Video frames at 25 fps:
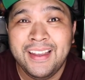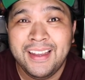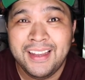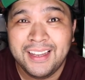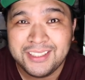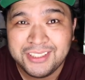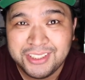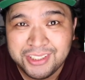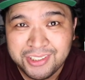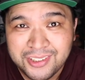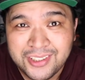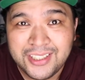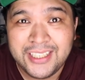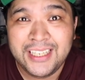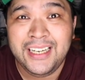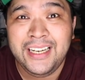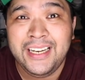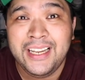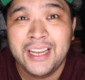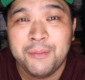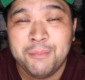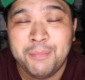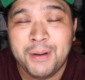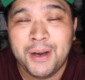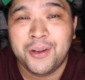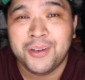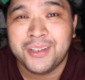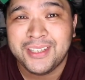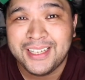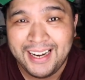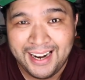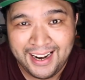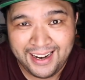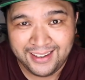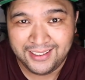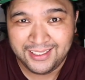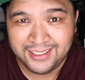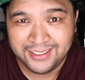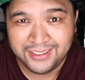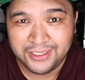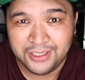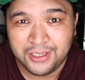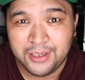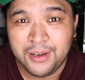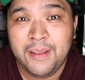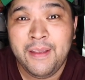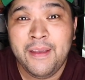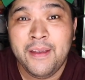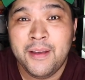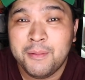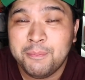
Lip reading: It's really about character.